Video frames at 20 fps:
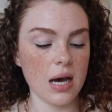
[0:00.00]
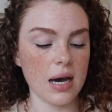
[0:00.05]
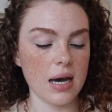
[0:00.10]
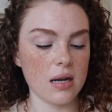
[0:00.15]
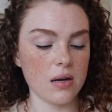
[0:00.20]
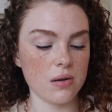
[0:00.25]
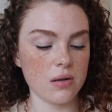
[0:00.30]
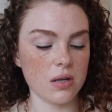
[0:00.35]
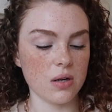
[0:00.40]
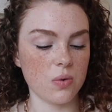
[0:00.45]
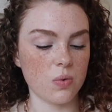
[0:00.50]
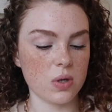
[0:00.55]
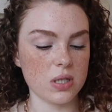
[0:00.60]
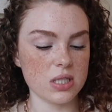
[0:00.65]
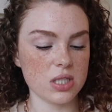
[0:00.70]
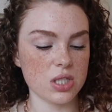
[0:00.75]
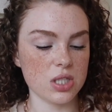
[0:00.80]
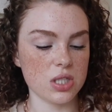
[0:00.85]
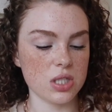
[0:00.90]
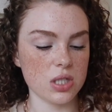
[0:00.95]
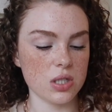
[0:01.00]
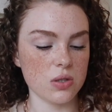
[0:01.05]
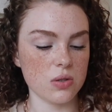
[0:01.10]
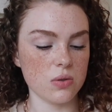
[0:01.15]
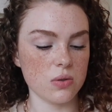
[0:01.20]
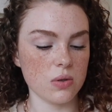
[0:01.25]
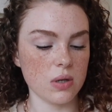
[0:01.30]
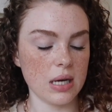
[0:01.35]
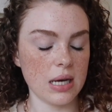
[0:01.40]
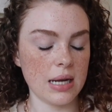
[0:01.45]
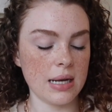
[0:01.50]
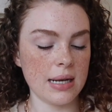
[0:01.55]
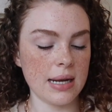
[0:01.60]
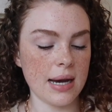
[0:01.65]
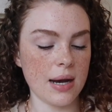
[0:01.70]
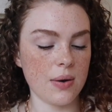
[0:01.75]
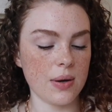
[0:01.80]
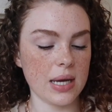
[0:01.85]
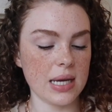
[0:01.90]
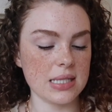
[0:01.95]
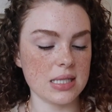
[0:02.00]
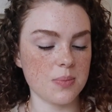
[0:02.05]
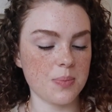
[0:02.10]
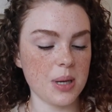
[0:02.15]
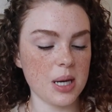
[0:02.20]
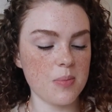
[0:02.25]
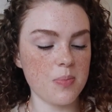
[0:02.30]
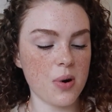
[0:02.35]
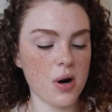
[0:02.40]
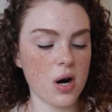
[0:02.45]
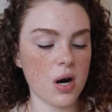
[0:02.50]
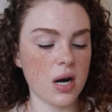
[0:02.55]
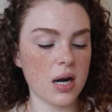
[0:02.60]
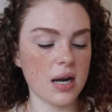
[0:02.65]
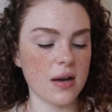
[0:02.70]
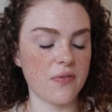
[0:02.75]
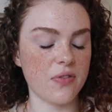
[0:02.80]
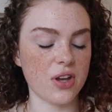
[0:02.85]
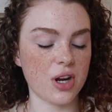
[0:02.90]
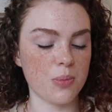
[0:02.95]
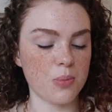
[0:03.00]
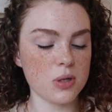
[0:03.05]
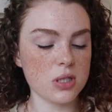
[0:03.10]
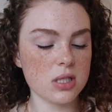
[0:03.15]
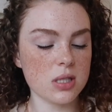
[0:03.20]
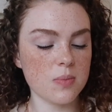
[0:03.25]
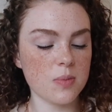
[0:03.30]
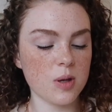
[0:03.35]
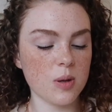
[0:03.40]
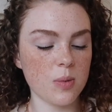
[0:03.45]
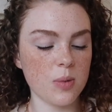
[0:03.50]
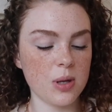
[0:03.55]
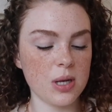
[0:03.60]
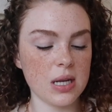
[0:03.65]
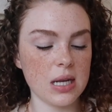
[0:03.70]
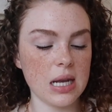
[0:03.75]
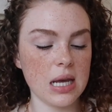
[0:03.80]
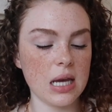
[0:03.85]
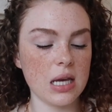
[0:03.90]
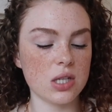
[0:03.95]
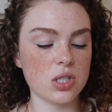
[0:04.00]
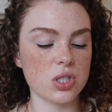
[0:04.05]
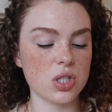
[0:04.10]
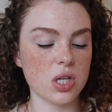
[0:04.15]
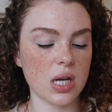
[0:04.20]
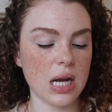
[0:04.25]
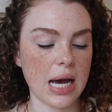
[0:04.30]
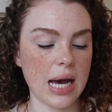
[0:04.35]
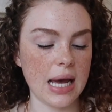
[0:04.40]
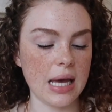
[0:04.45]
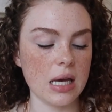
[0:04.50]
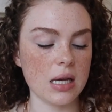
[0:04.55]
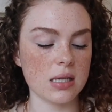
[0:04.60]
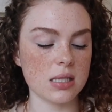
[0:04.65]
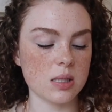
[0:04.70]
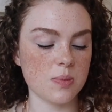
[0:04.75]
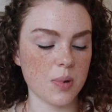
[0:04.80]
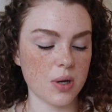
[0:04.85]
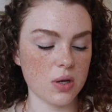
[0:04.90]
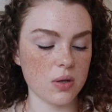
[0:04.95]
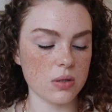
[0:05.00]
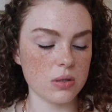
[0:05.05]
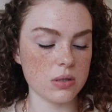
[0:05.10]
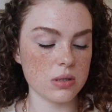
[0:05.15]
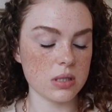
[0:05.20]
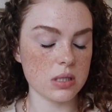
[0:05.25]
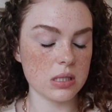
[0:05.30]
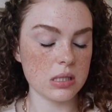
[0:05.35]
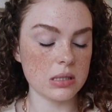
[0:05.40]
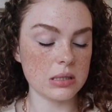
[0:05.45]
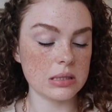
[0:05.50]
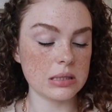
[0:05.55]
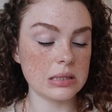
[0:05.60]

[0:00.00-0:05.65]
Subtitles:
I don't know what to do, and now he's a big part of their Muslim community. Should I expose?